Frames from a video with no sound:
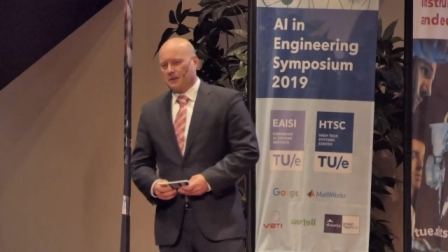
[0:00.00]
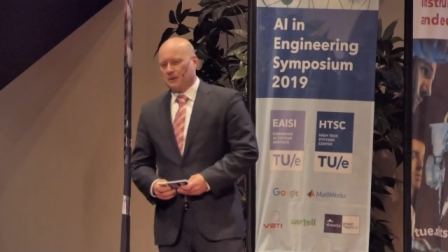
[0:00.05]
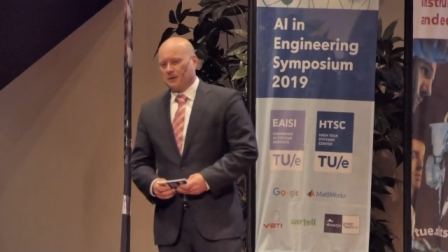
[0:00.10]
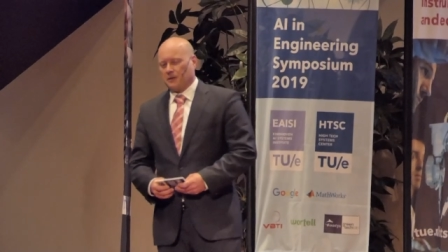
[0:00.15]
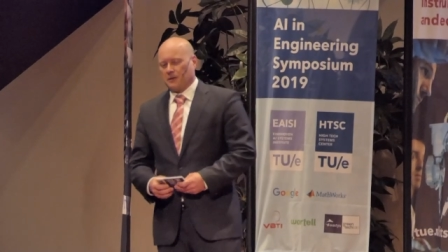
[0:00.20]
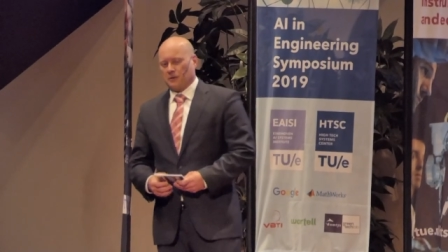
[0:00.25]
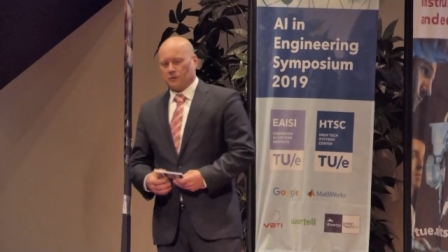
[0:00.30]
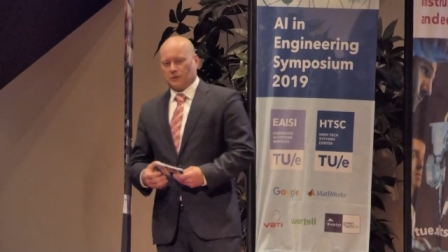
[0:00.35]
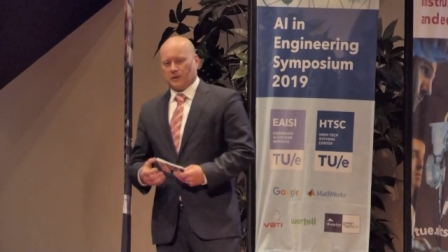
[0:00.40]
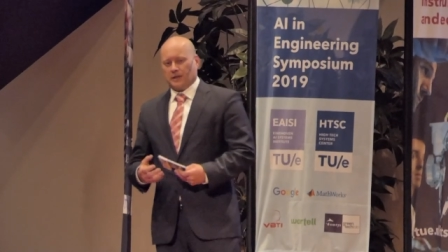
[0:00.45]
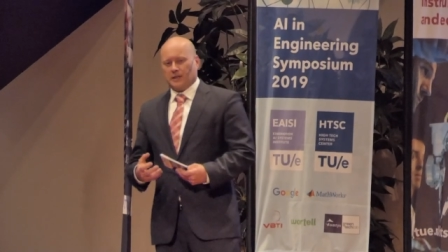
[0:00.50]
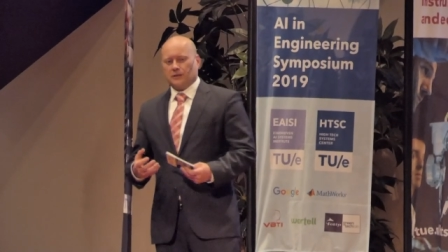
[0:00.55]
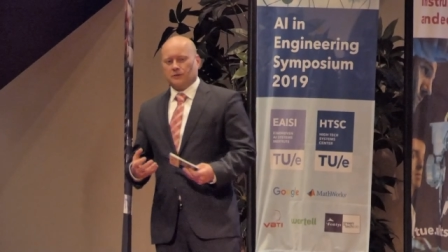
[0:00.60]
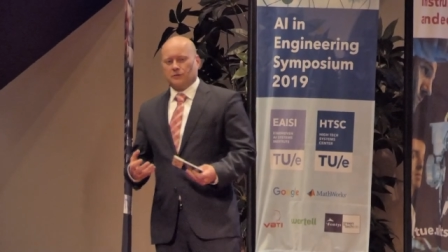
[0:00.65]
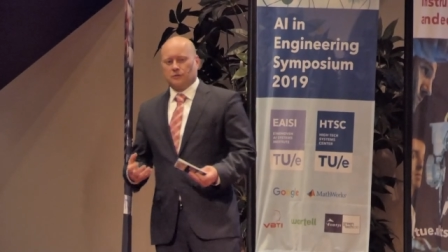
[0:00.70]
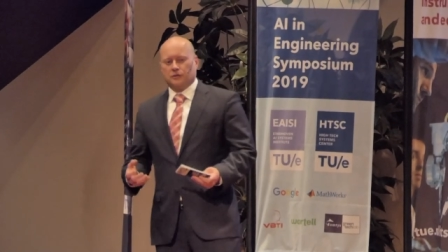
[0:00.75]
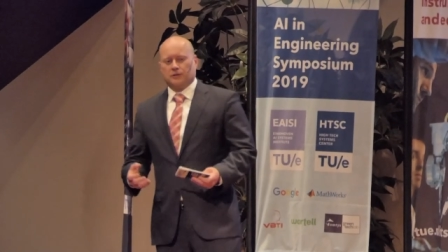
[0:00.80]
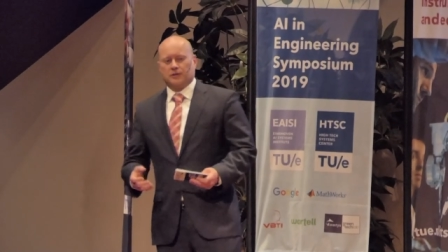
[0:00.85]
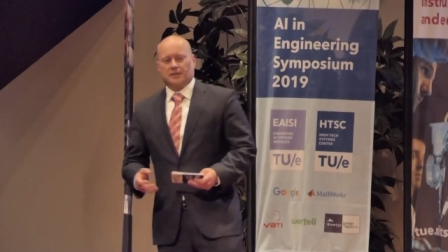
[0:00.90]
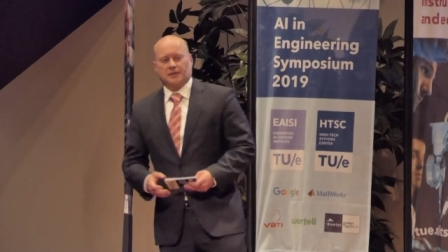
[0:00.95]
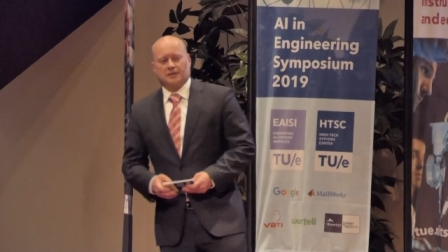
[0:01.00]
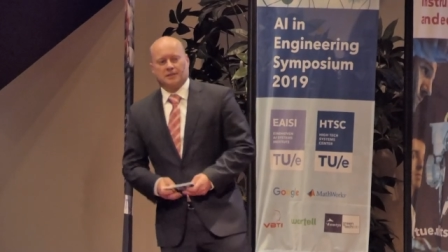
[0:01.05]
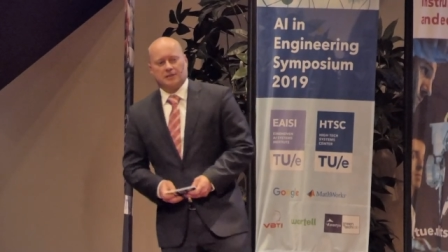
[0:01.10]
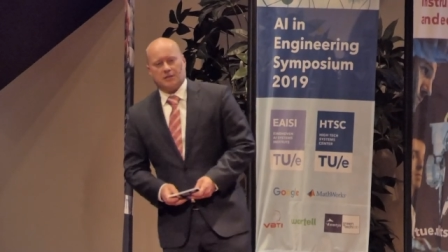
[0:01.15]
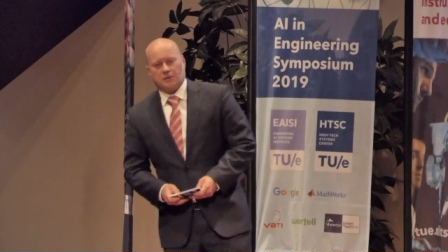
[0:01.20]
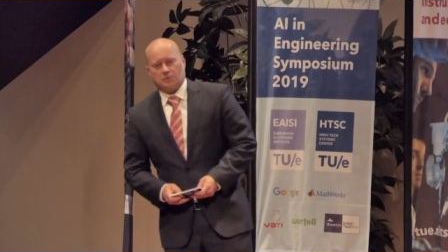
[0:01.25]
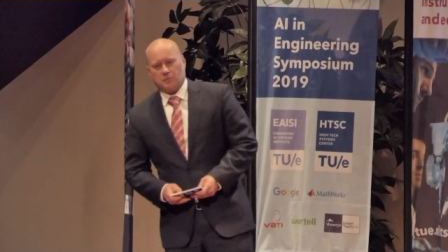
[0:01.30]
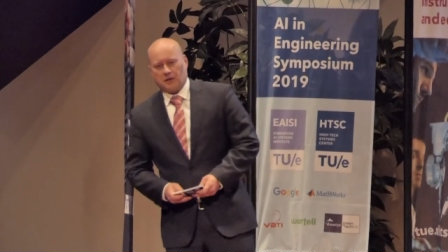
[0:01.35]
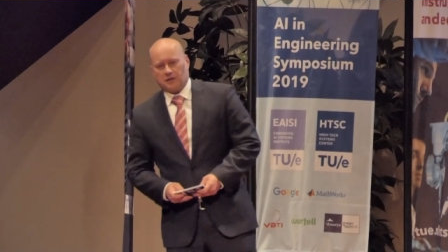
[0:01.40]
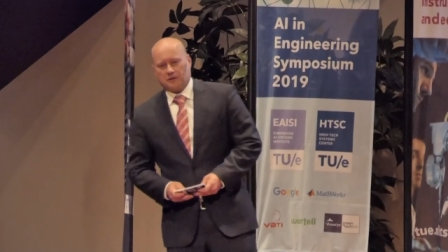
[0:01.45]
that is really
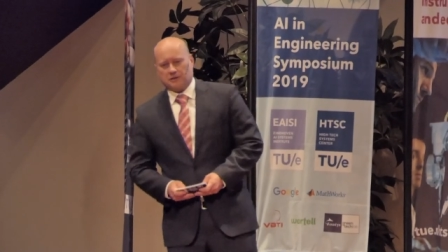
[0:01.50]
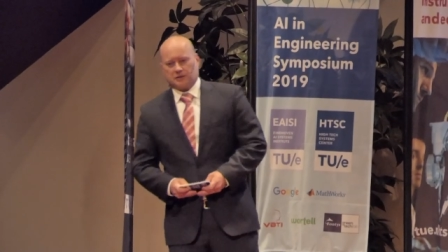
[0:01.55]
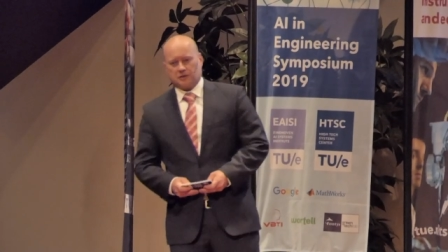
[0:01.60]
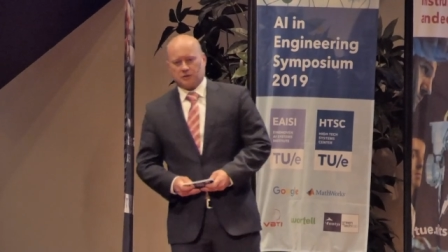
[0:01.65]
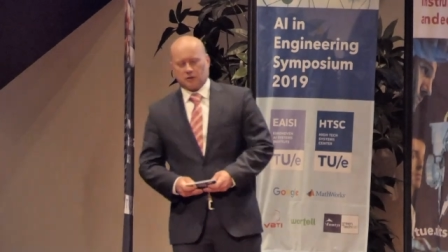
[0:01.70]
enthusiastic about this